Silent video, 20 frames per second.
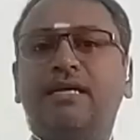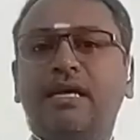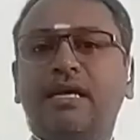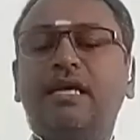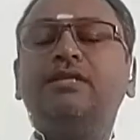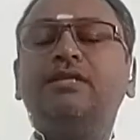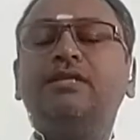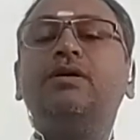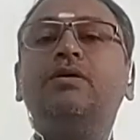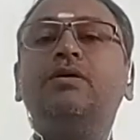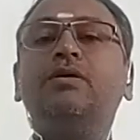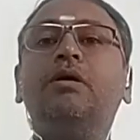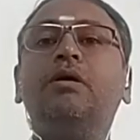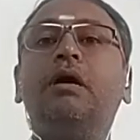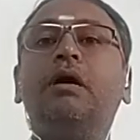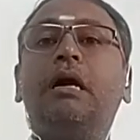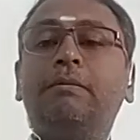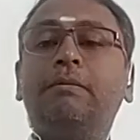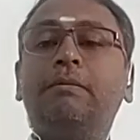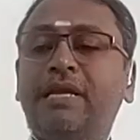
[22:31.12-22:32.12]
So, right?
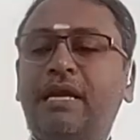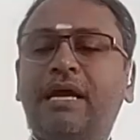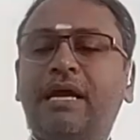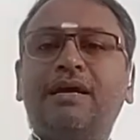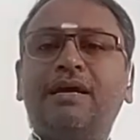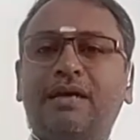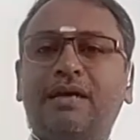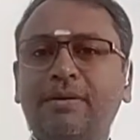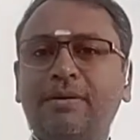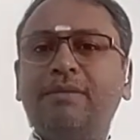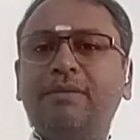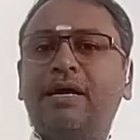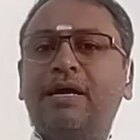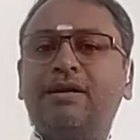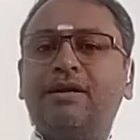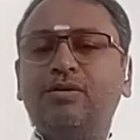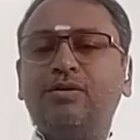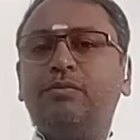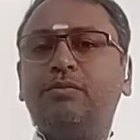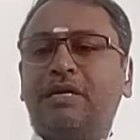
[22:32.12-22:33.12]
Coming back
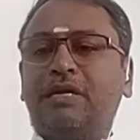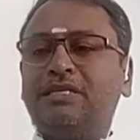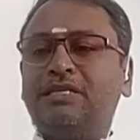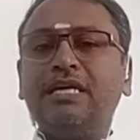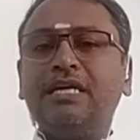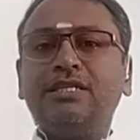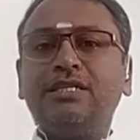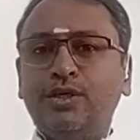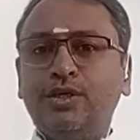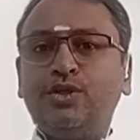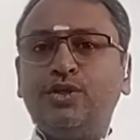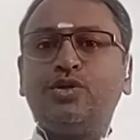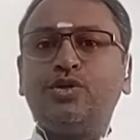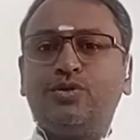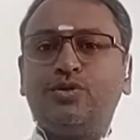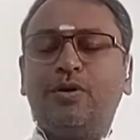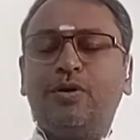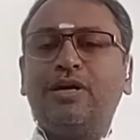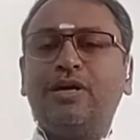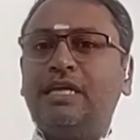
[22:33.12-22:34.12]
to Prashant Kishore's
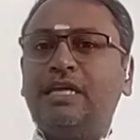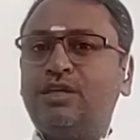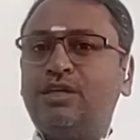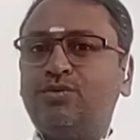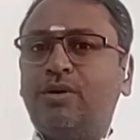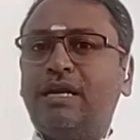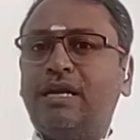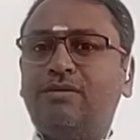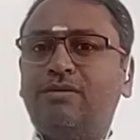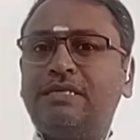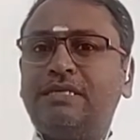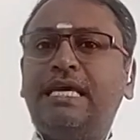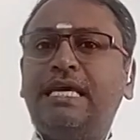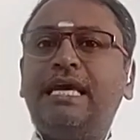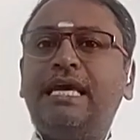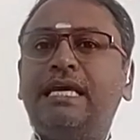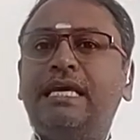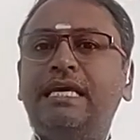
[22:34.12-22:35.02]
point, that's what I was saying.